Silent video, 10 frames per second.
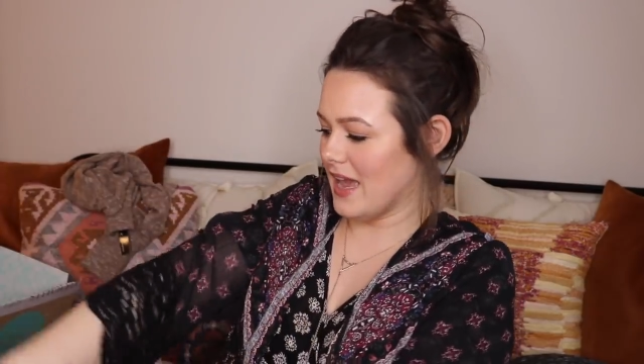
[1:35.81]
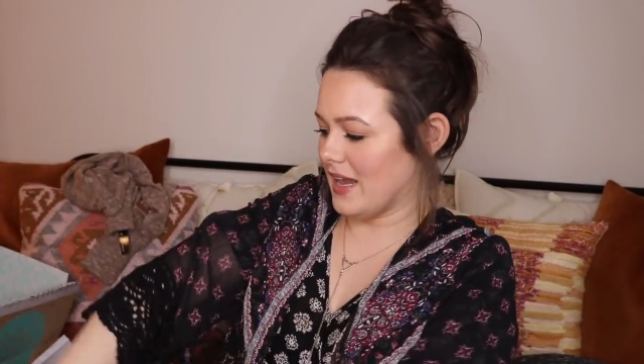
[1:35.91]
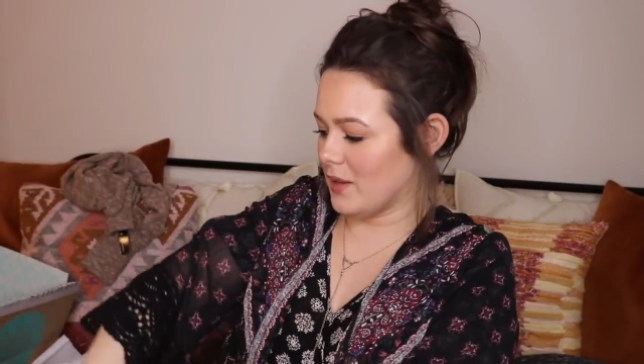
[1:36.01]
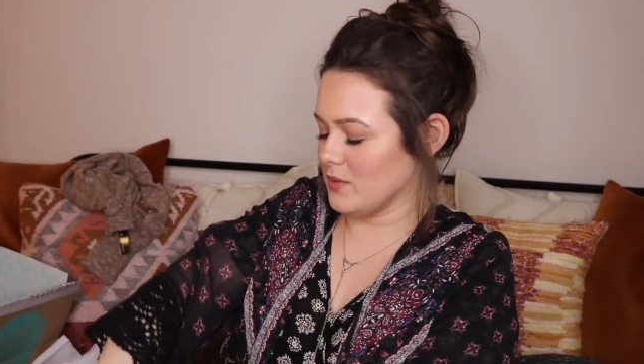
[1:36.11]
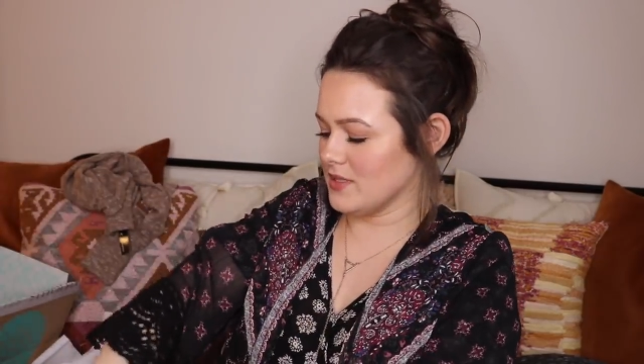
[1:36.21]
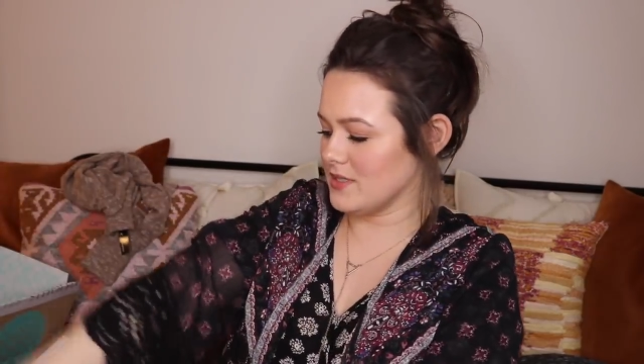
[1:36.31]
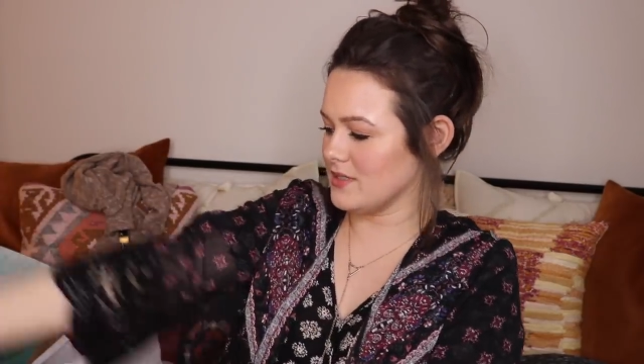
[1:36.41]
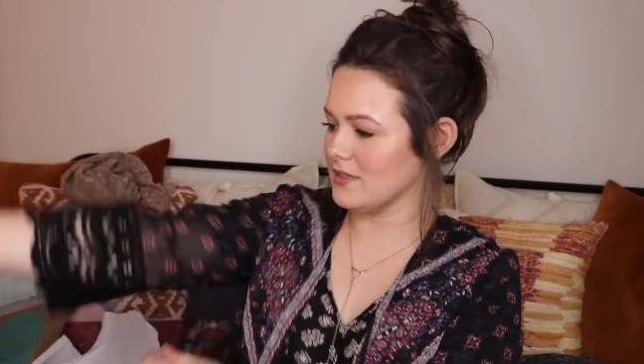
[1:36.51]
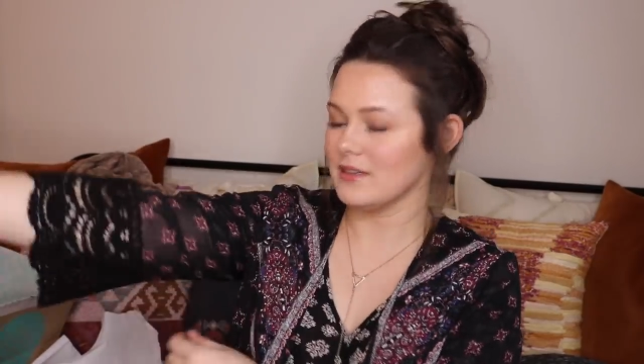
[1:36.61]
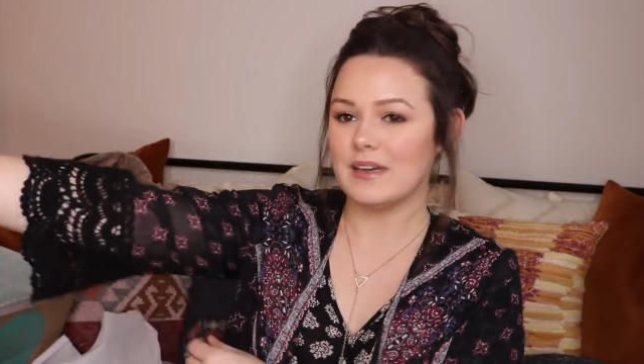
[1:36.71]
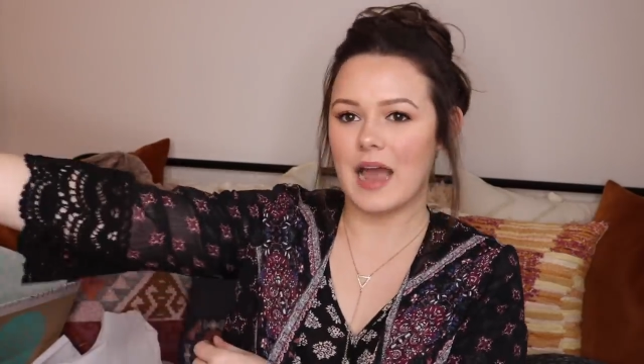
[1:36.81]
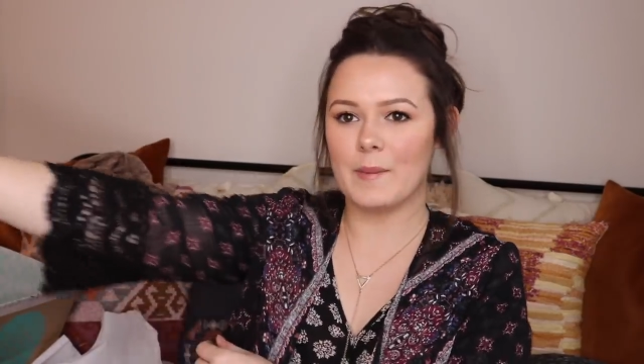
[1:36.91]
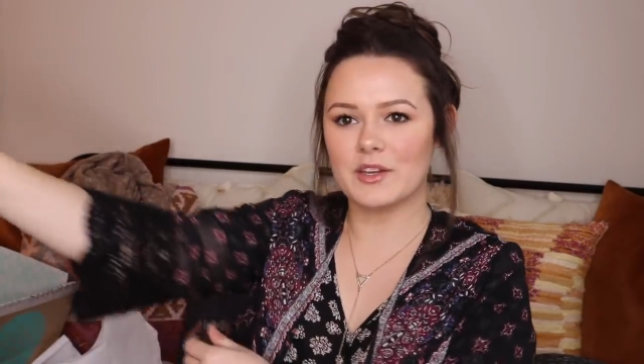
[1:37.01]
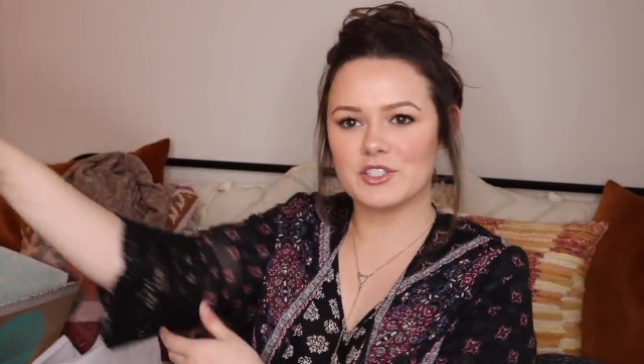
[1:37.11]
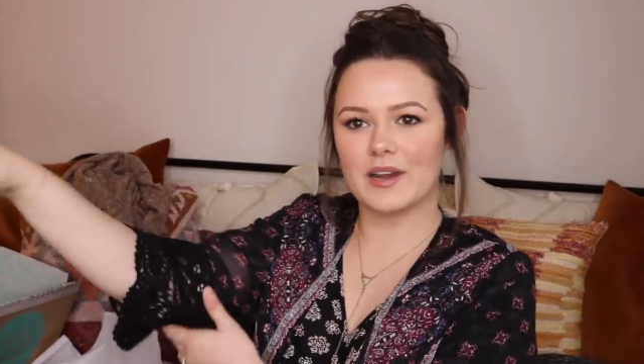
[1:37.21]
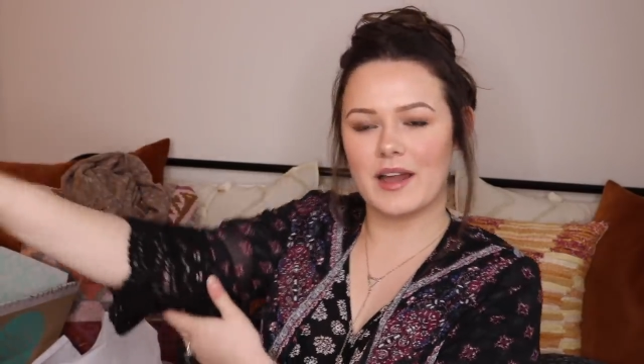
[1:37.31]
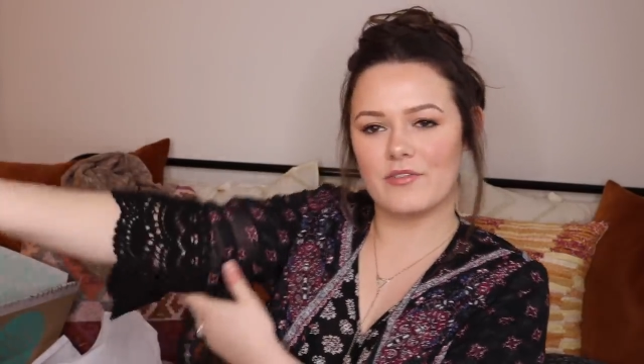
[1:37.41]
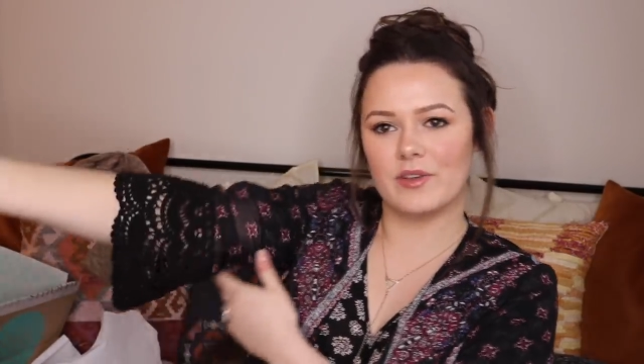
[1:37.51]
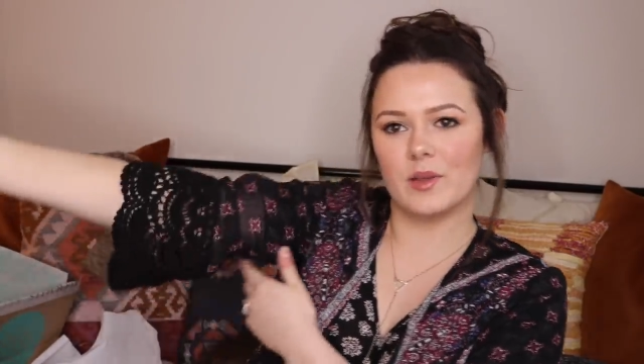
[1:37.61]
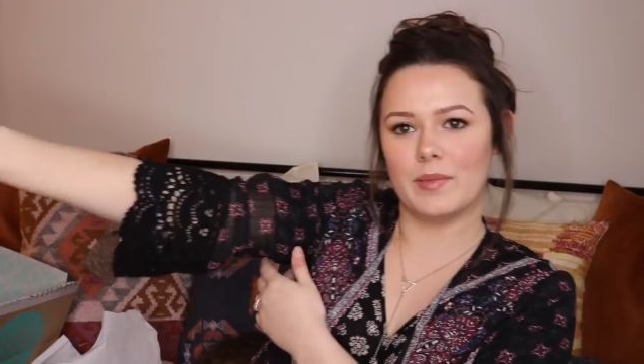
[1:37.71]
and I'm not sure how I
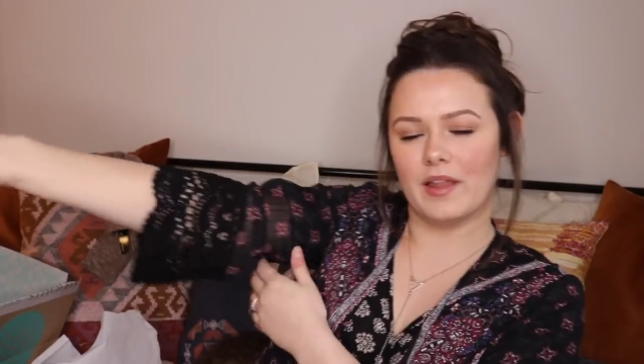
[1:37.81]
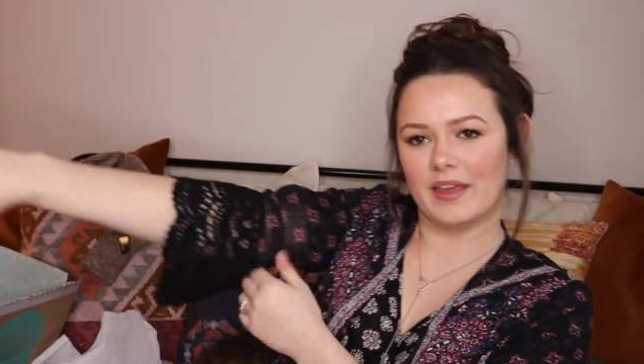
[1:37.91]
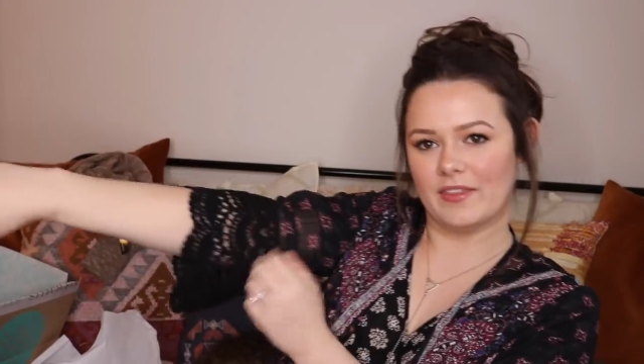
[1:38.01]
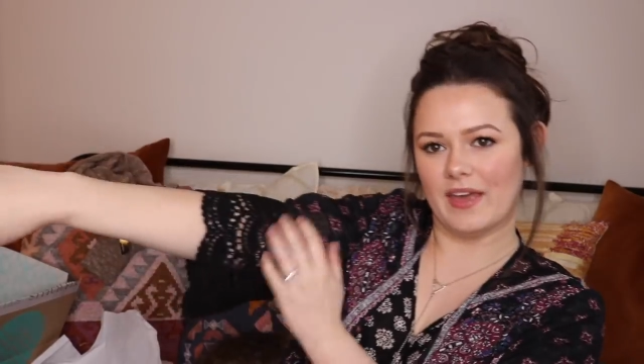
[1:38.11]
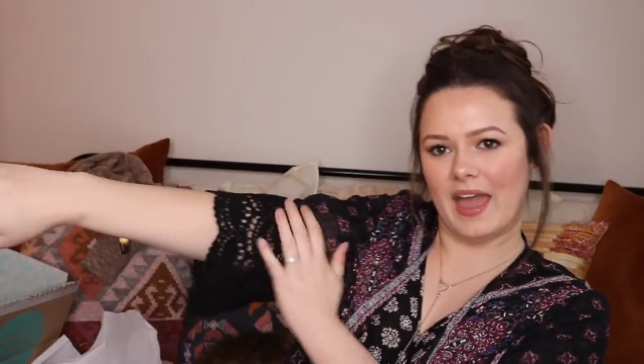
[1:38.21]
feel about like the